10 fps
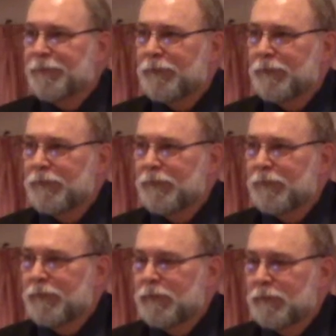
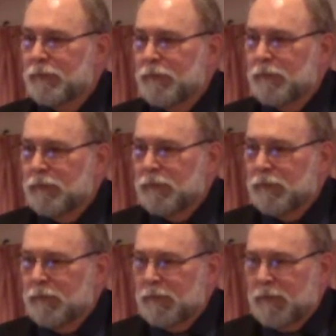
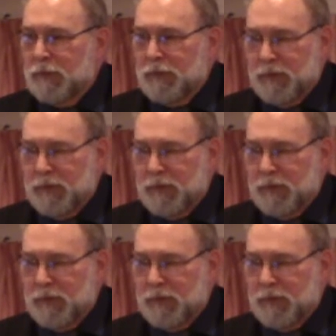Nothing is said.